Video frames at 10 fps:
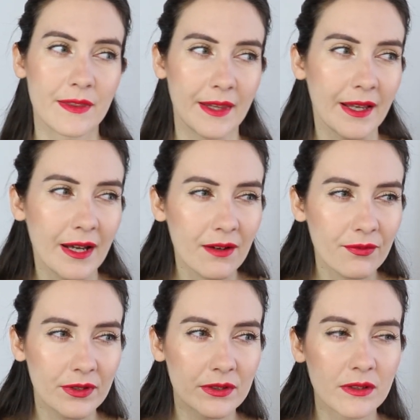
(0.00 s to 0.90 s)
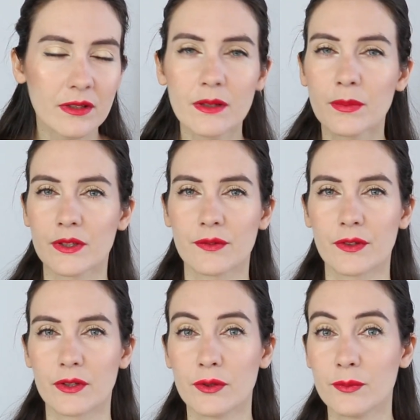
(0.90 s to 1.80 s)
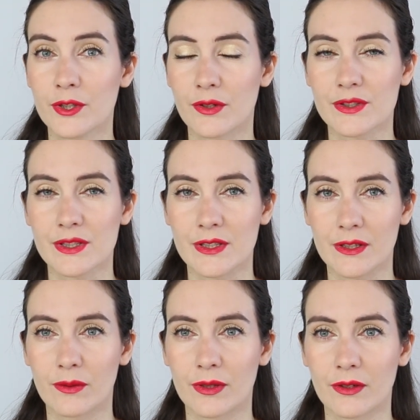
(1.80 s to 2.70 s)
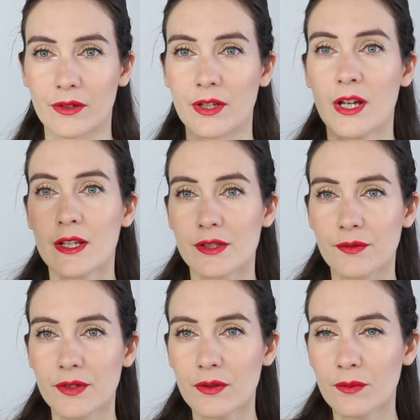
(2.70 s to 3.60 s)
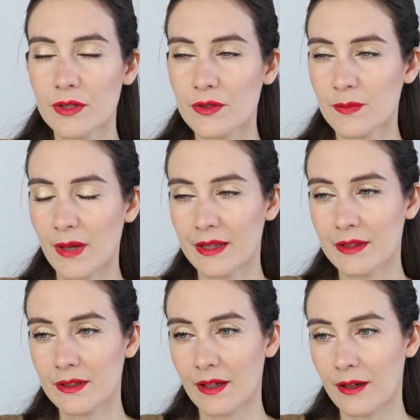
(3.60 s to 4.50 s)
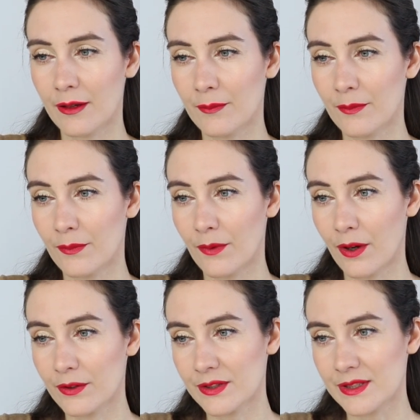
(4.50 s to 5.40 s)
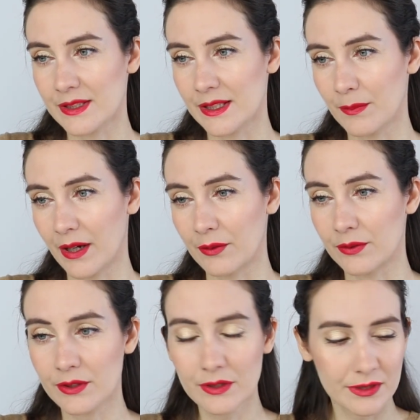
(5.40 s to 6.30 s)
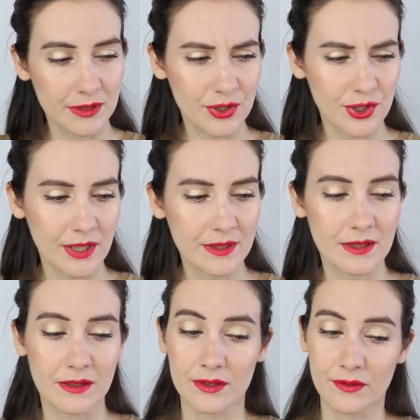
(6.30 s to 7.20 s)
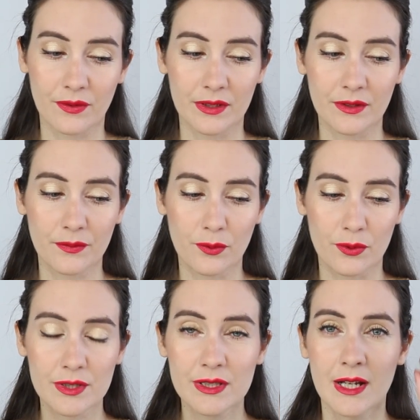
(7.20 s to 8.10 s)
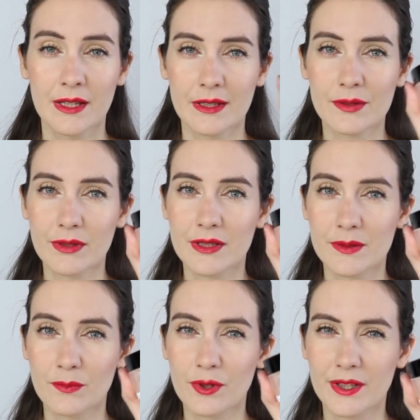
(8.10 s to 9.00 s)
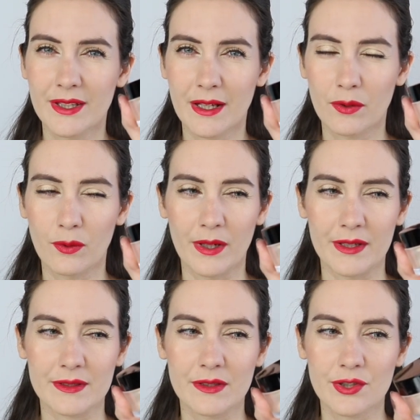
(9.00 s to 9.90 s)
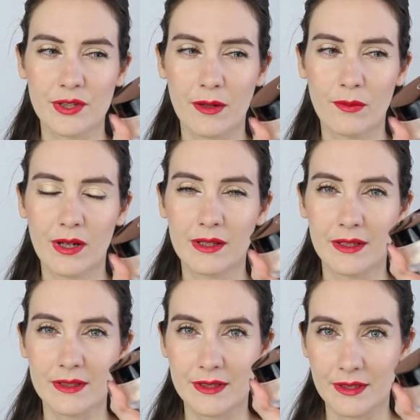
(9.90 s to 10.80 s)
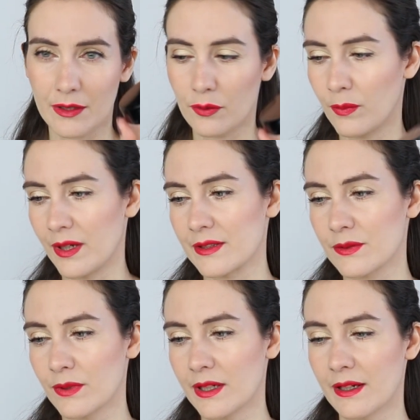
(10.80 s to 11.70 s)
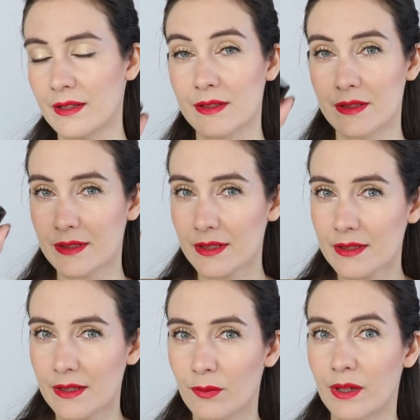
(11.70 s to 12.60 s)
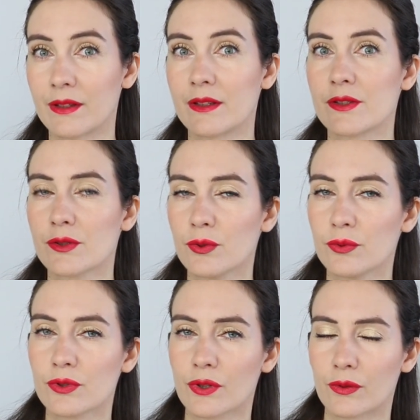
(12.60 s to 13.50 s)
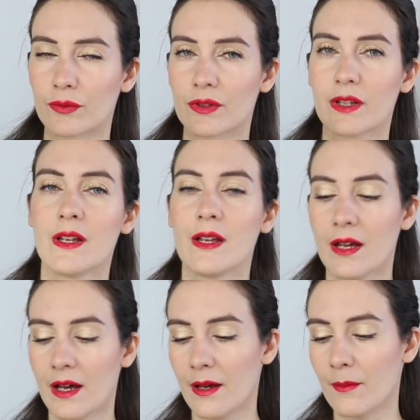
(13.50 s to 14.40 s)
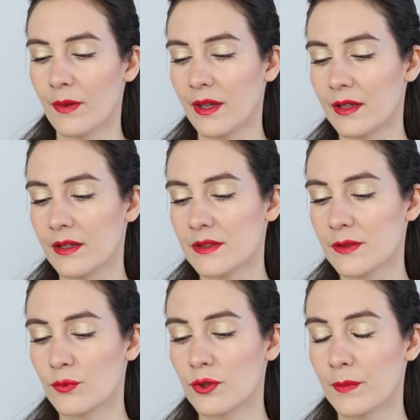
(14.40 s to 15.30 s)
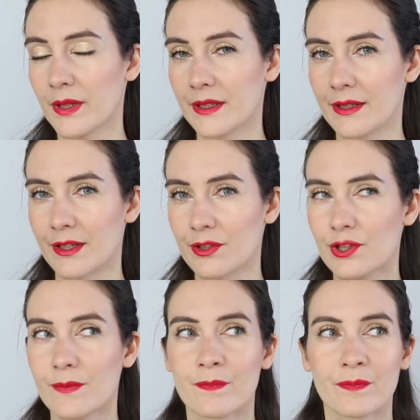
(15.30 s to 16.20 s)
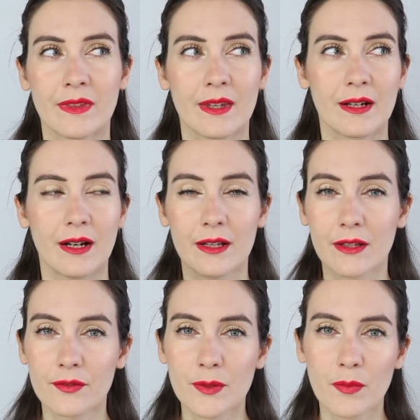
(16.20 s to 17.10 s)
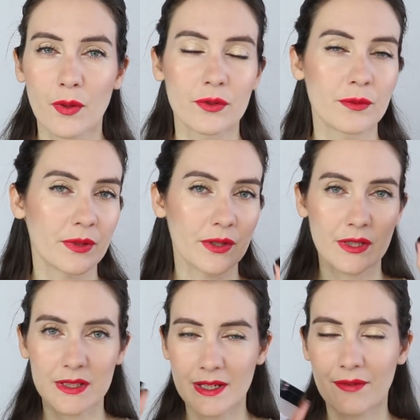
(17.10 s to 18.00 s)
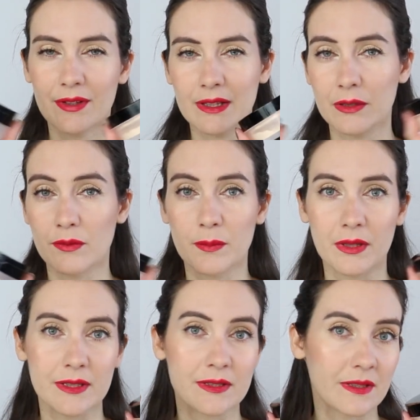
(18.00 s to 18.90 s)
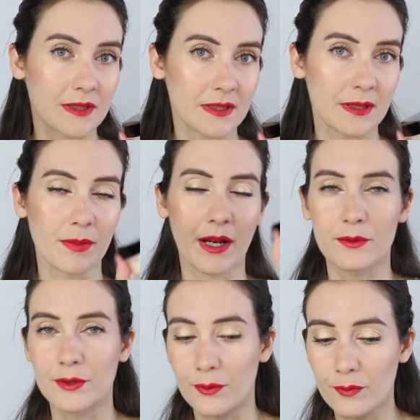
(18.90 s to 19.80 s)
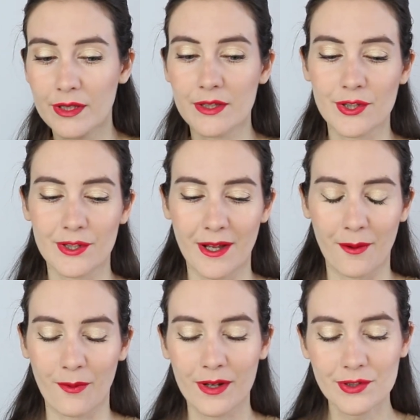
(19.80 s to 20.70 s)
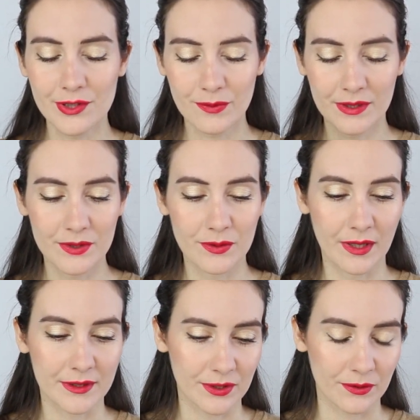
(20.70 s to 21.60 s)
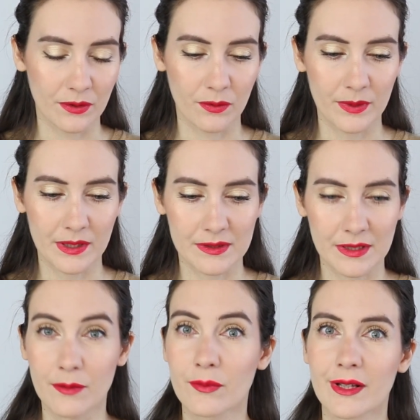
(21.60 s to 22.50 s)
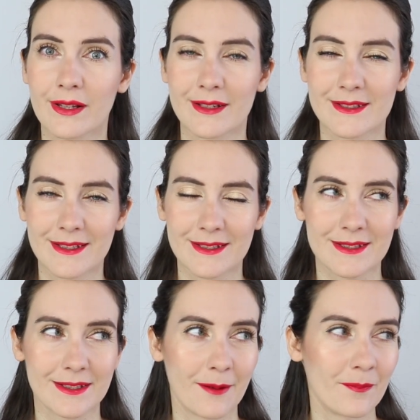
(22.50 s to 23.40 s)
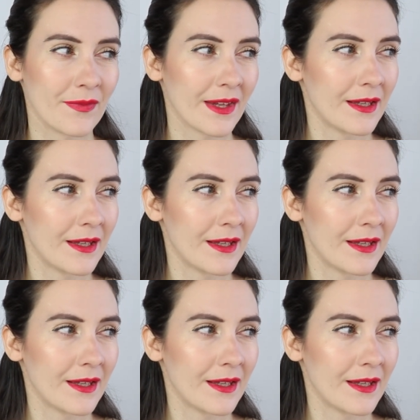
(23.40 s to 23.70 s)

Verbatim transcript: They have a little bit of a luminosity going on. So if you don't want to spend um, on the Sisley powder, the shades are different, of course. This one is more yellow based, the Chanel one is yellow based, whereas the Sisley one is cool toned, um, and it's more pinkish. I love them both, but you can definitely replace the Sisley powder with the Chanel one. Just wanted to let you know because I realized this um,